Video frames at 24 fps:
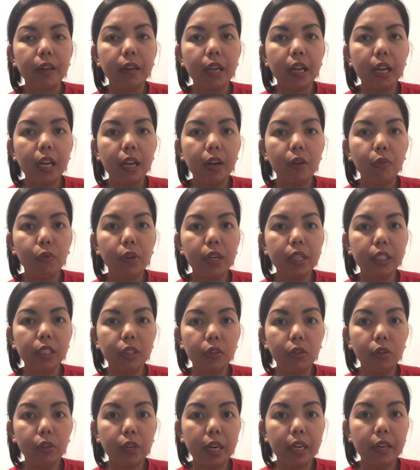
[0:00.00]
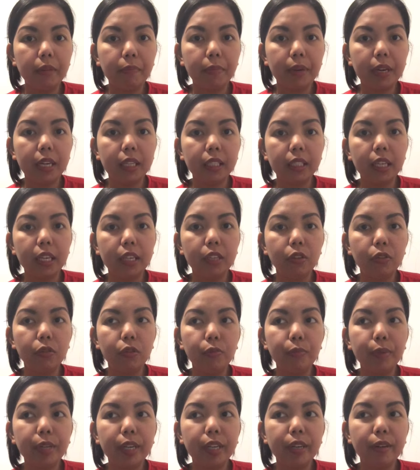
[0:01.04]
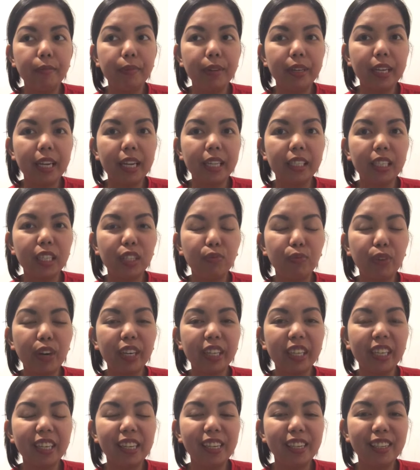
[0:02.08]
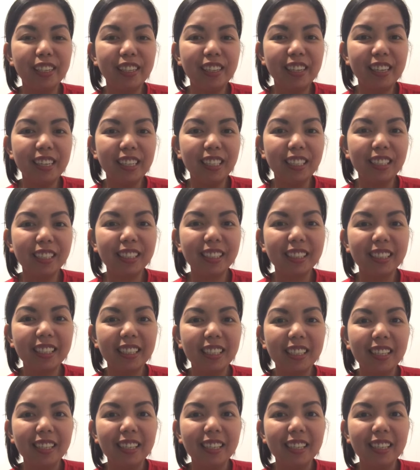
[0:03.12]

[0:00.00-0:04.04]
And once you already pass, and you will become a licensed practical nurse.